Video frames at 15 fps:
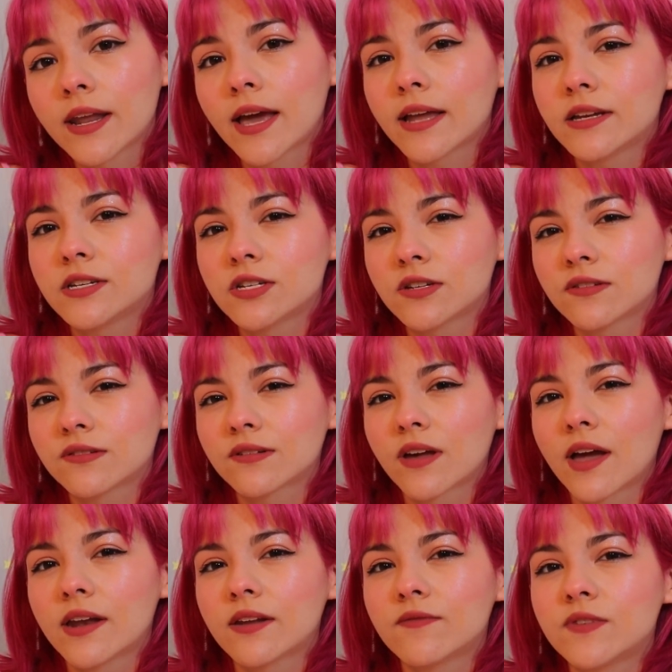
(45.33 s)
I just
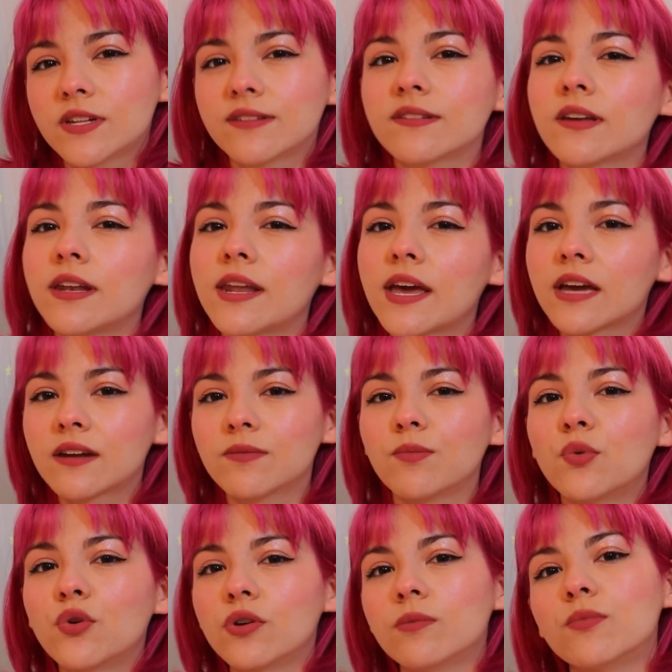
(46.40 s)
kind of disconnect
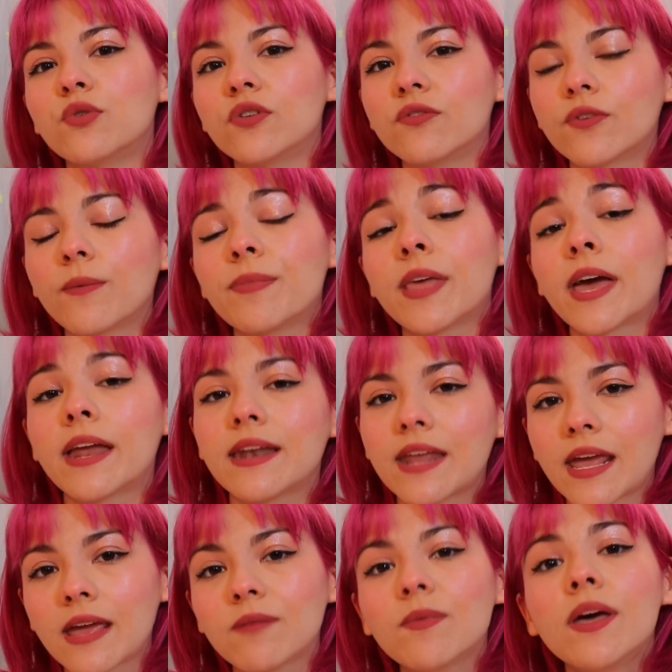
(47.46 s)
more and more from that
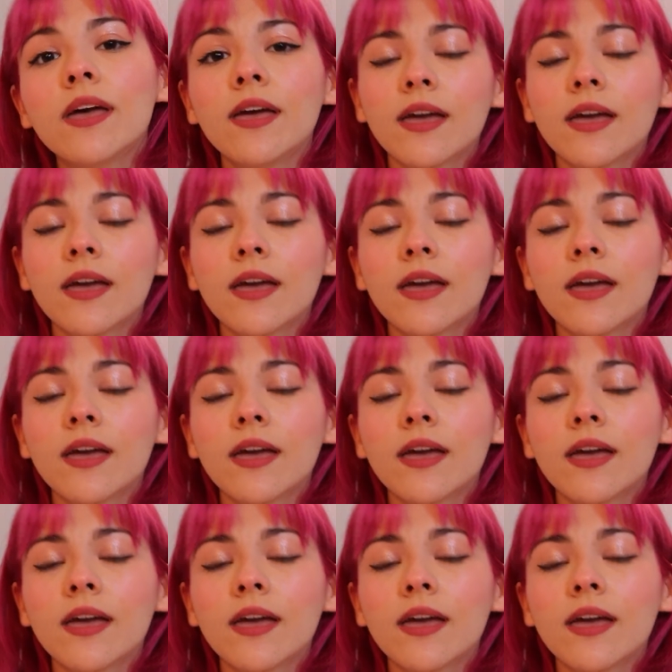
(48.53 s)
name,